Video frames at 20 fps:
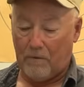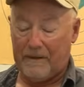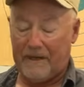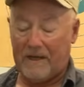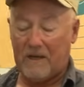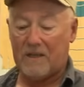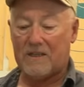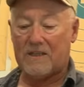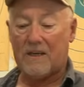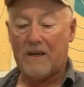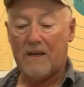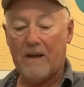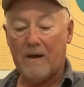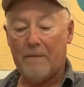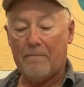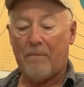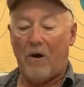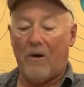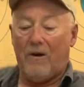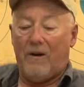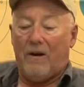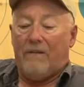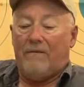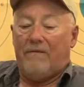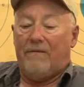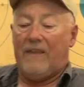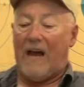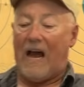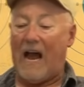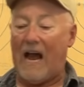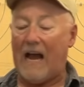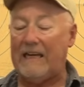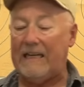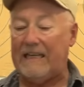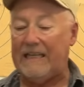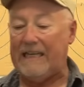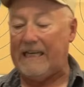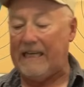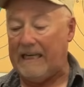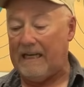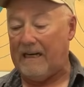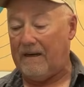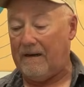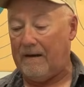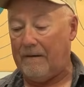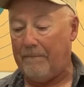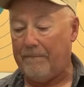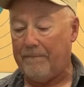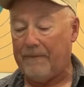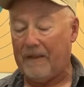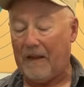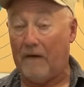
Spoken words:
Because part of the idea